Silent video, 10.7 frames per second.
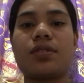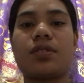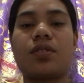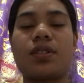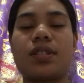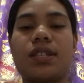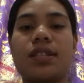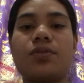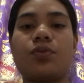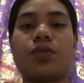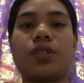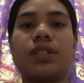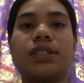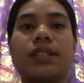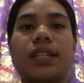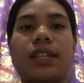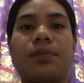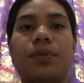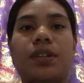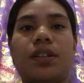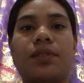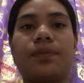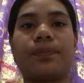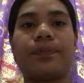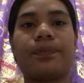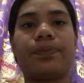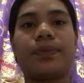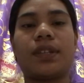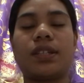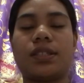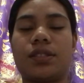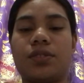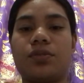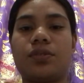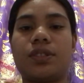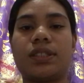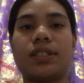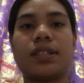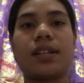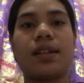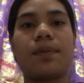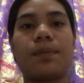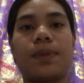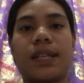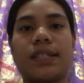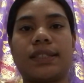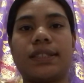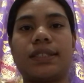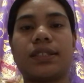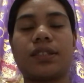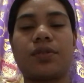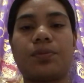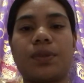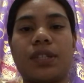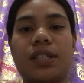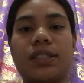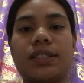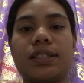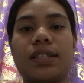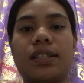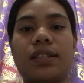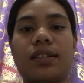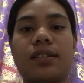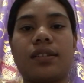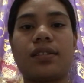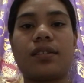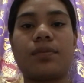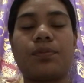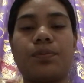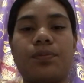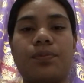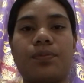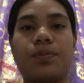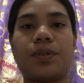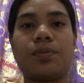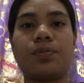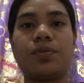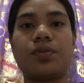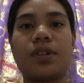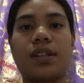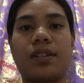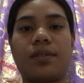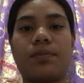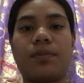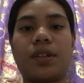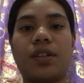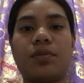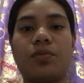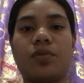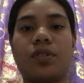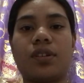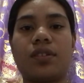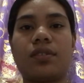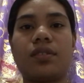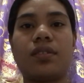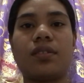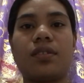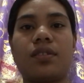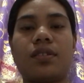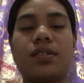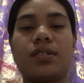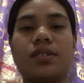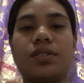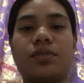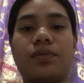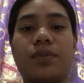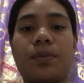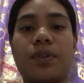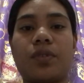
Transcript: Content words can be issues, places, companies, people, and many more. So from our